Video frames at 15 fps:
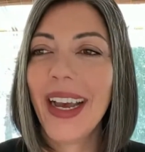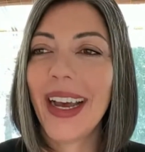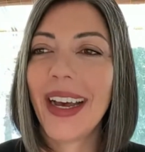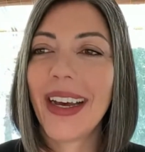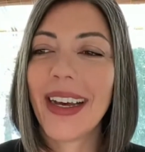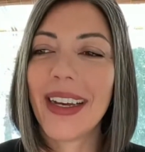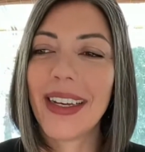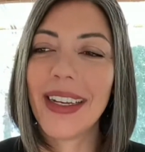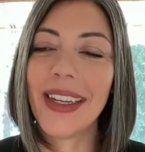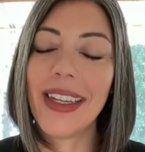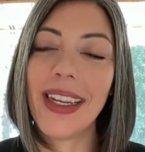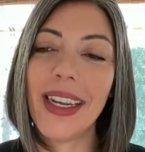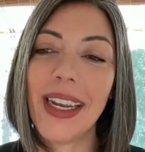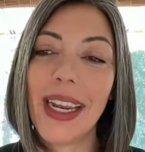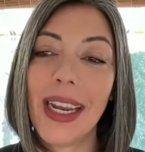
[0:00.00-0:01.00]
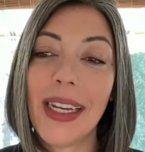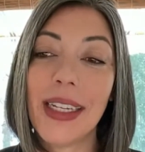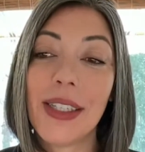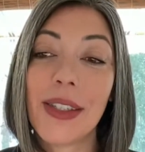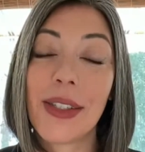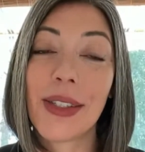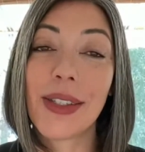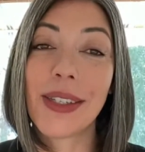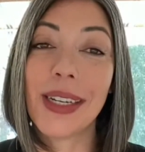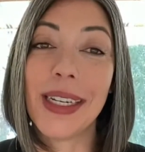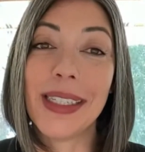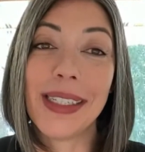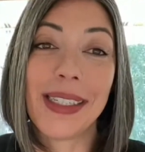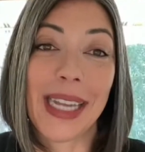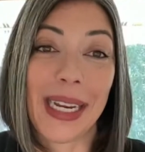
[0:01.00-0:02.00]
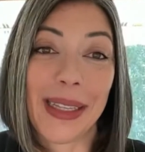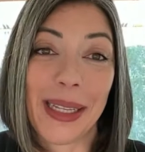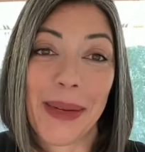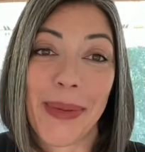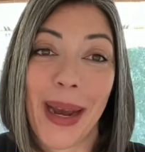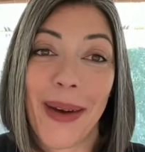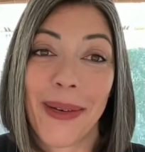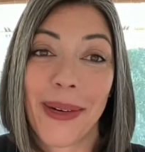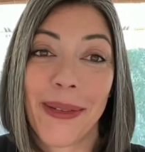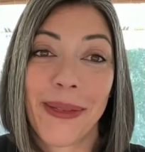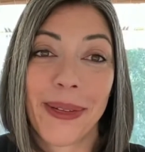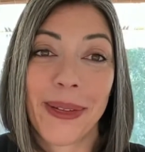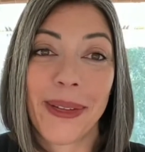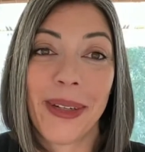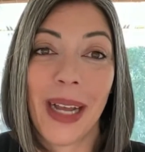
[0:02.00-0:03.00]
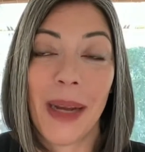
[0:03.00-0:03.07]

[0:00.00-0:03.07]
It is insanely powerful.